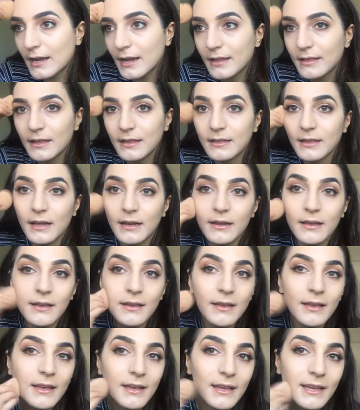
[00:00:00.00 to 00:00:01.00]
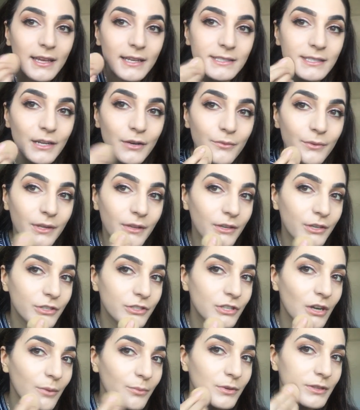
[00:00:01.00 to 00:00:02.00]
I think that it did a really good
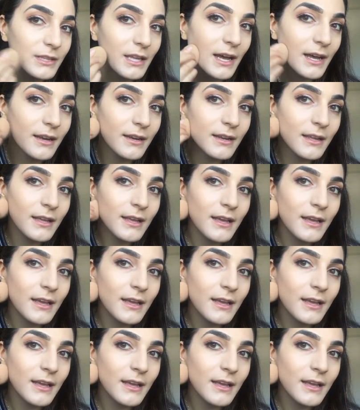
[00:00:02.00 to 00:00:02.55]
job with that.